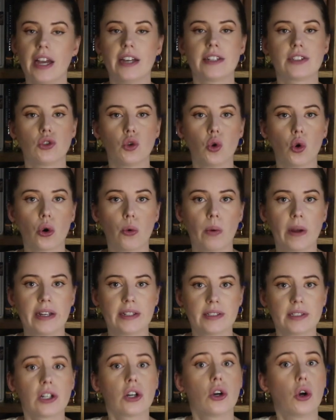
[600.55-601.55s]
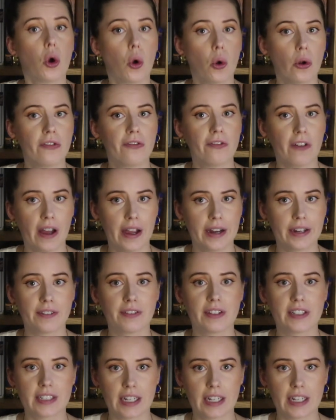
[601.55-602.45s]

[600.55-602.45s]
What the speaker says: as Norway's gold find of the